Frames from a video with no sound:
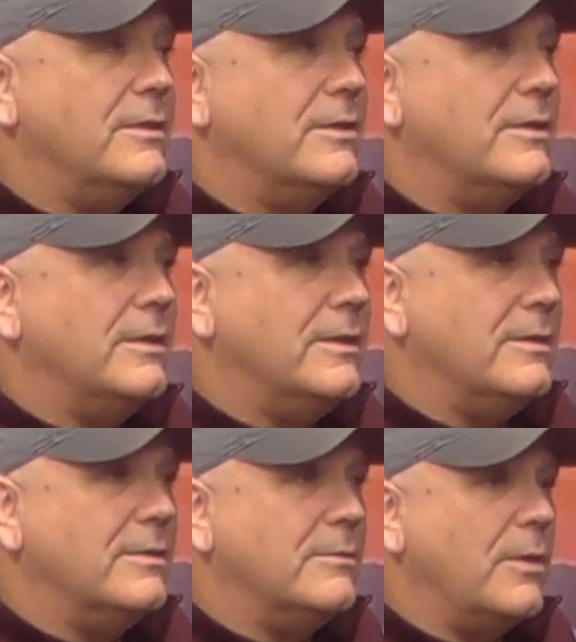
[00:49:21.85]

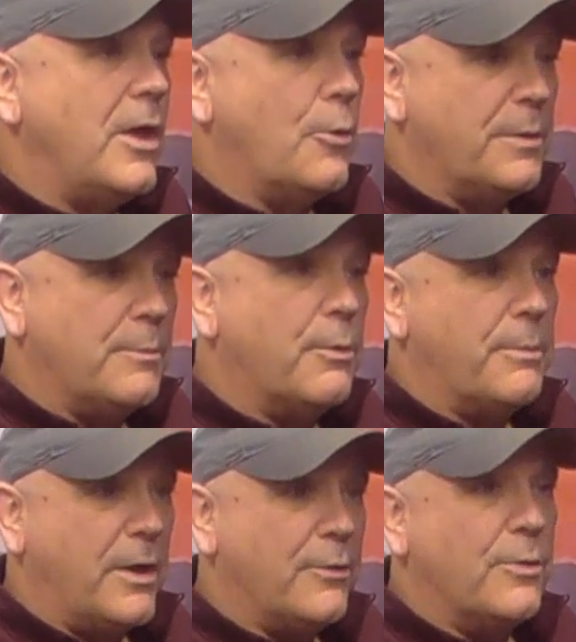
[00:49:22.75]
uh, helping
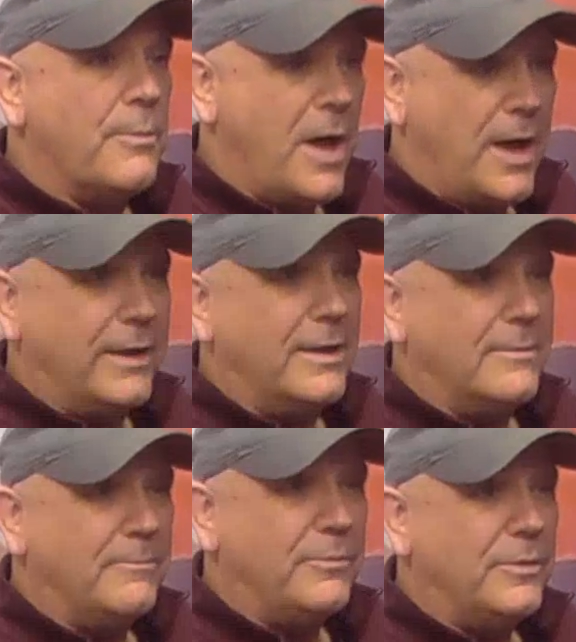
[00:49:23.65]
prepare the
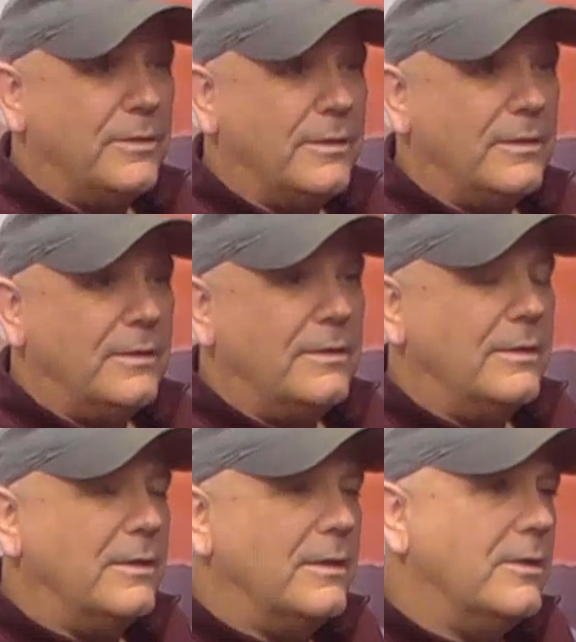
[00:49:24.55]
body
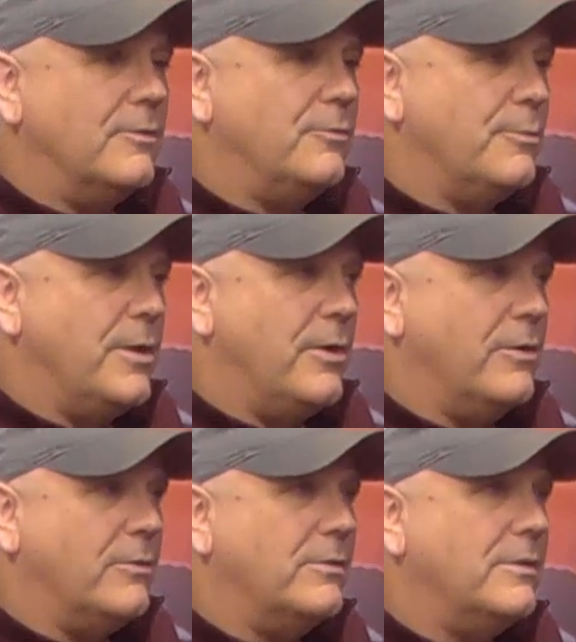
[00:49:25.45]
uh, for
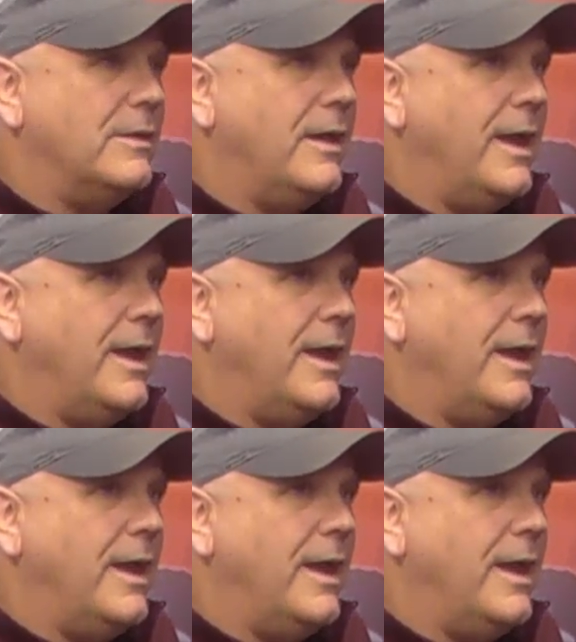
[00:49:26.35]
burial.